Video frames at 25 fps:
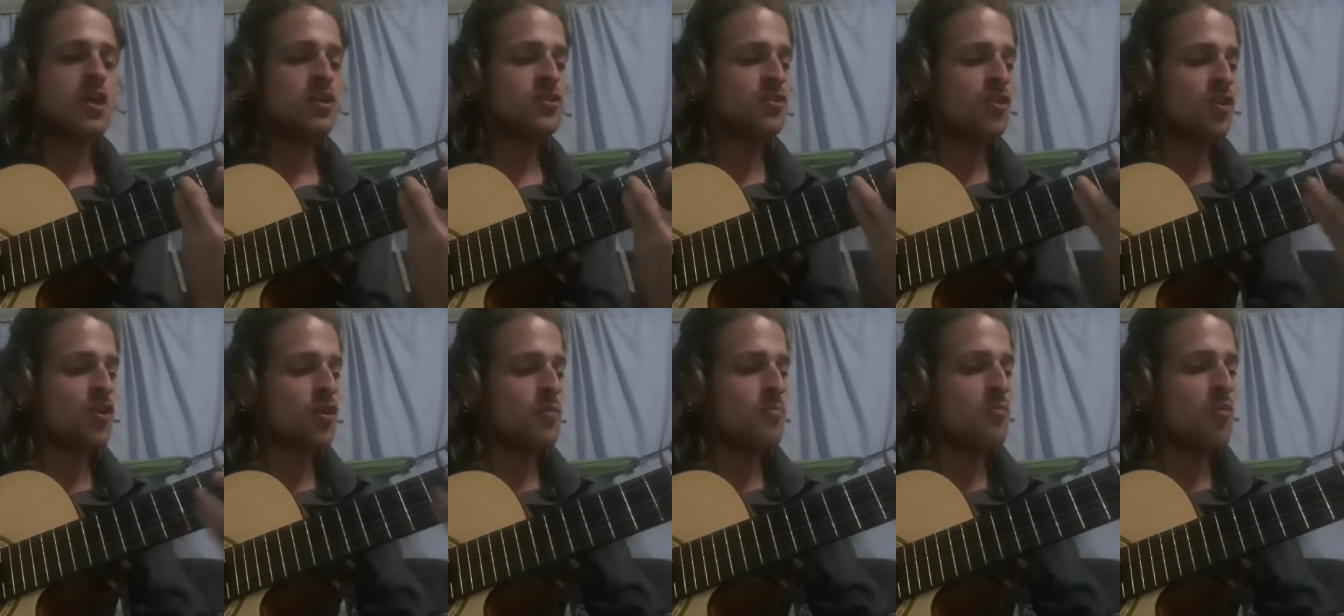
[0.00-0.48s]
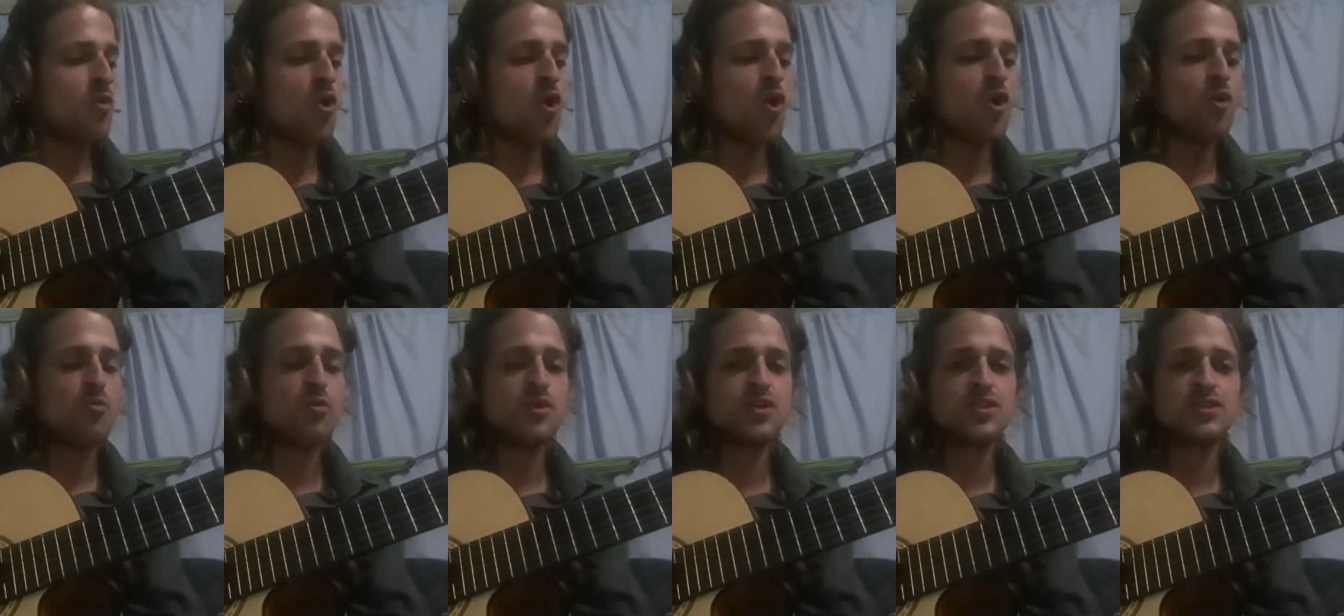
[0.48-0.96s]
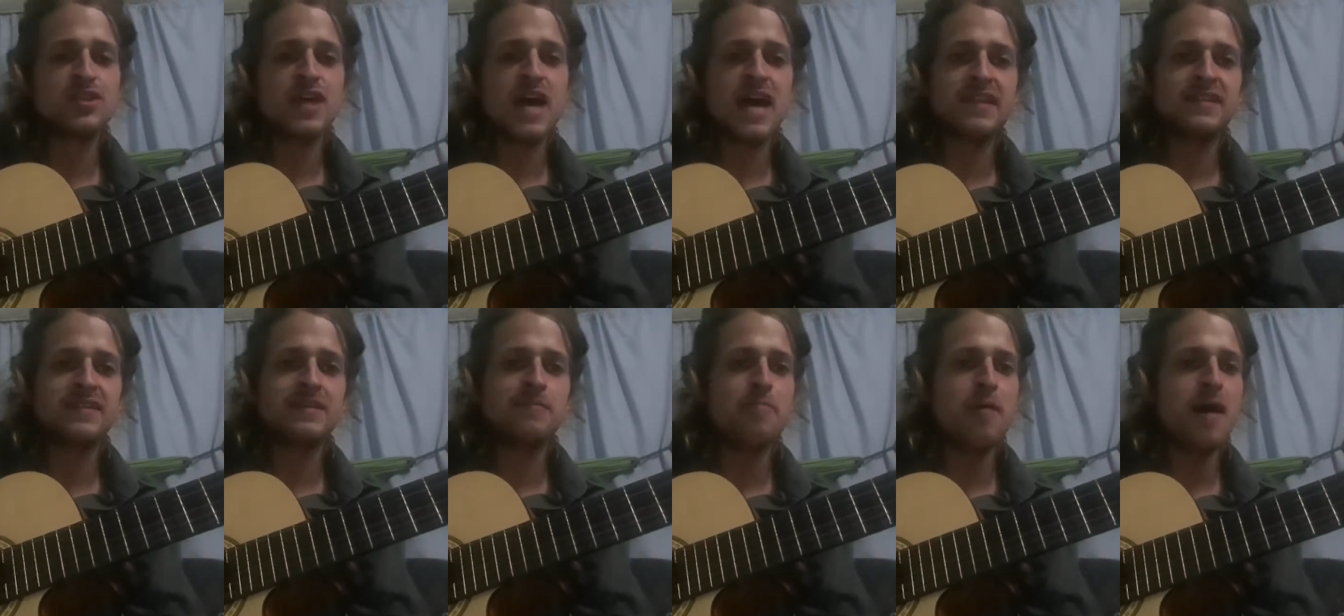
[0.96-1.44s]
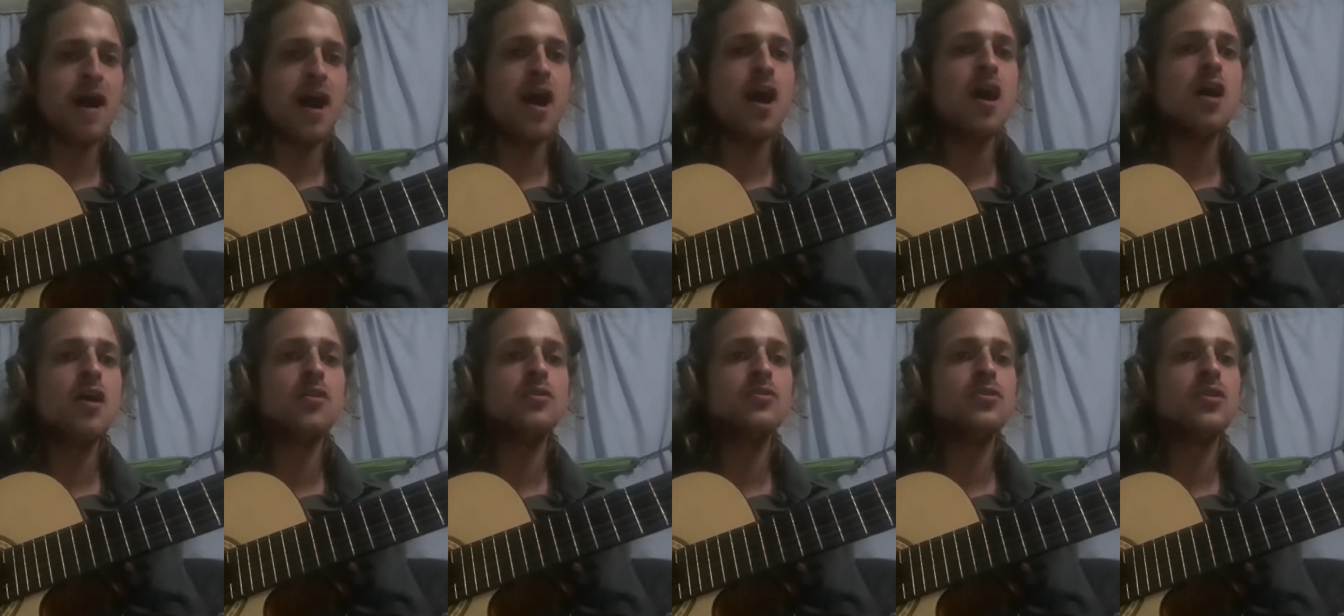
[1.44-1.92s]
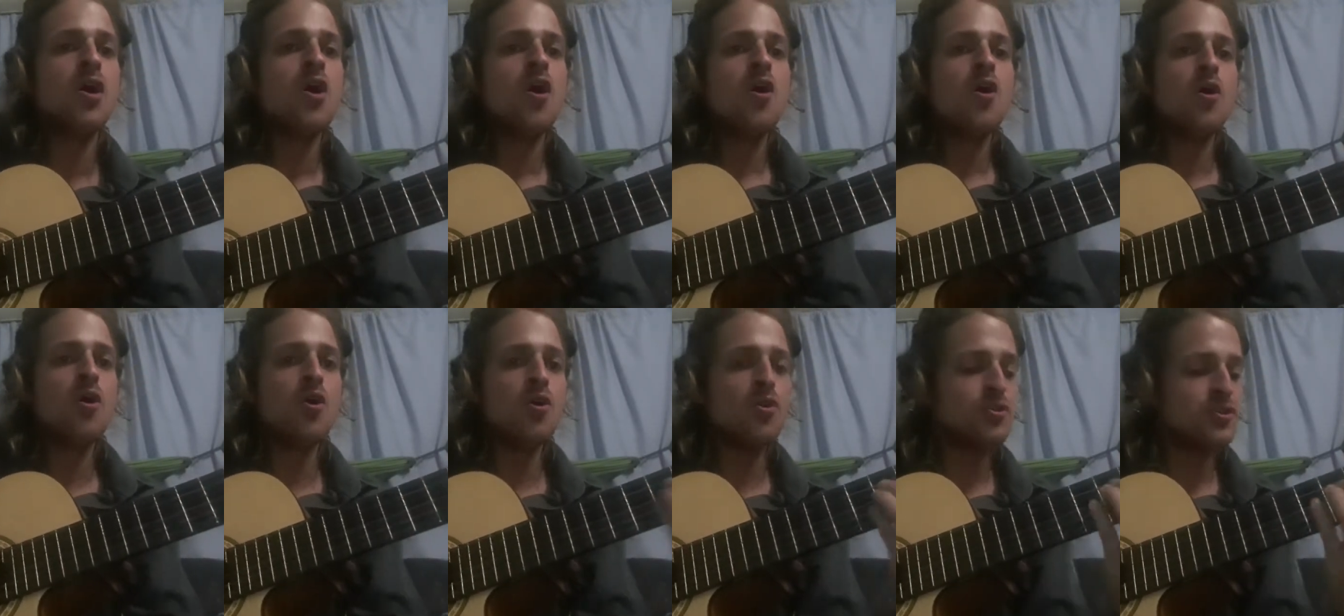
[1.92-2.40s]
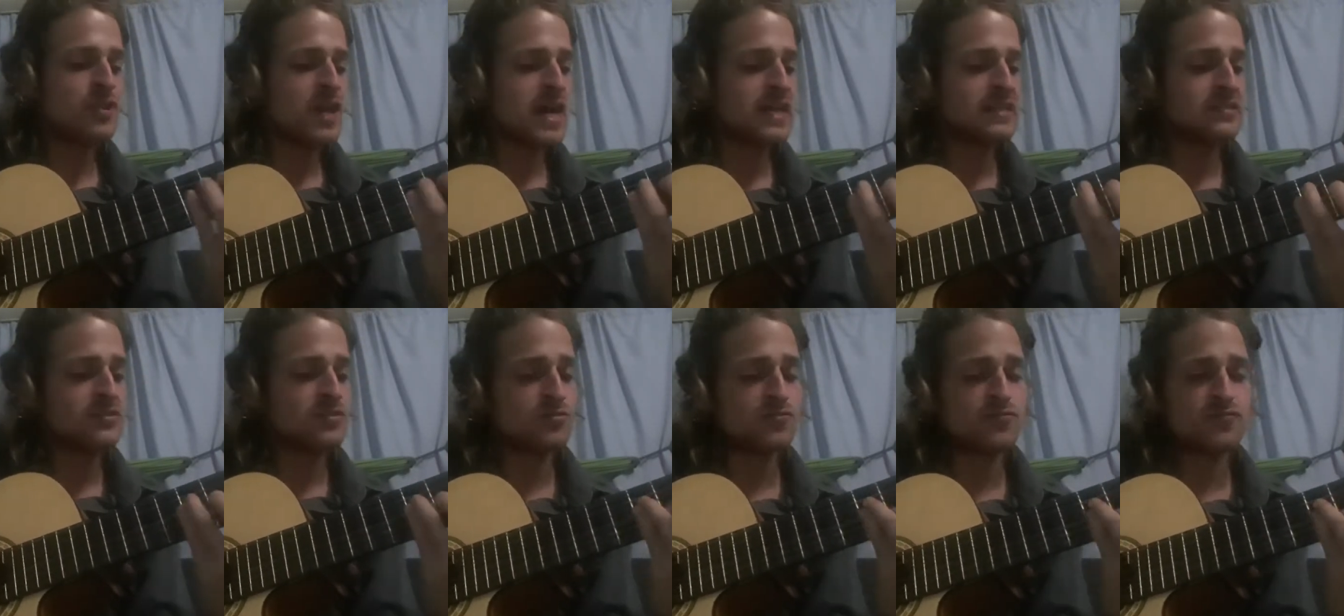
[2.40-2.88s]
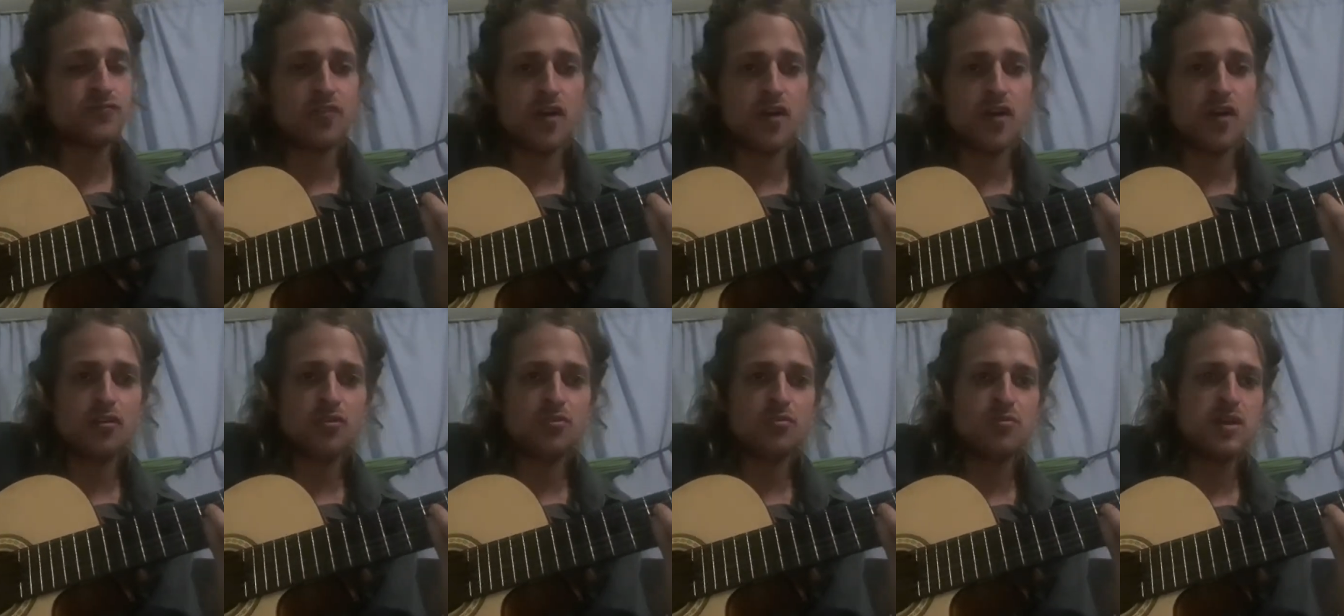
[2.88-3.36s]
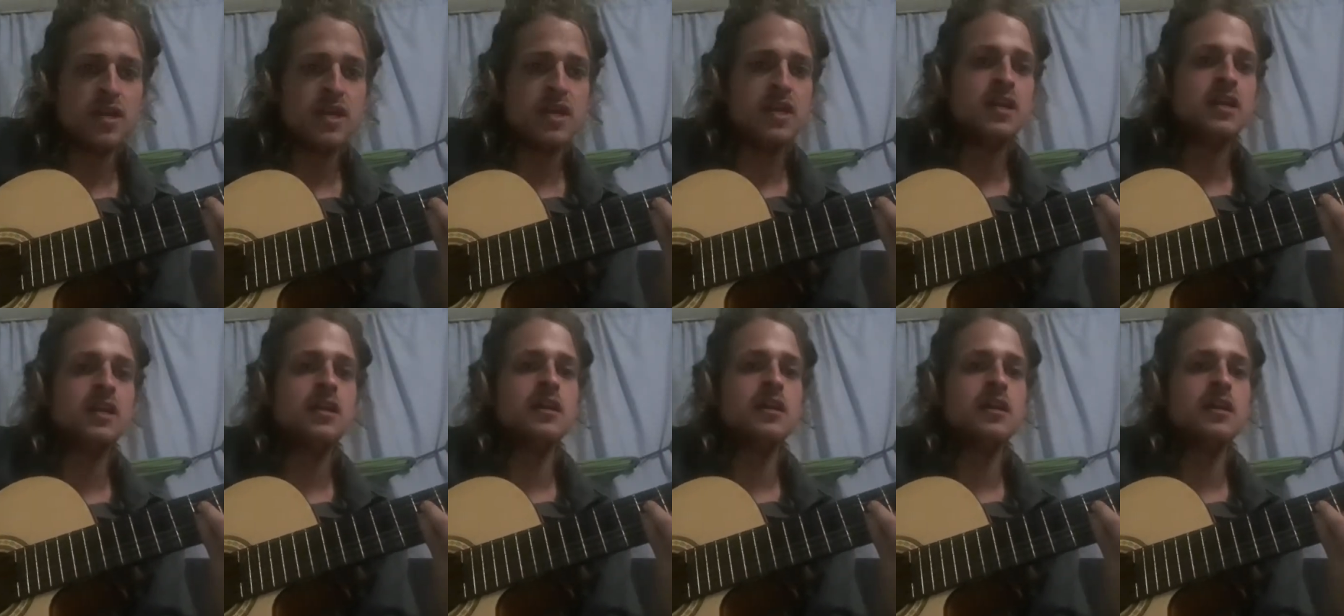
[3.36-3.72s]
Your good boy was at the pound, oh, not too far away.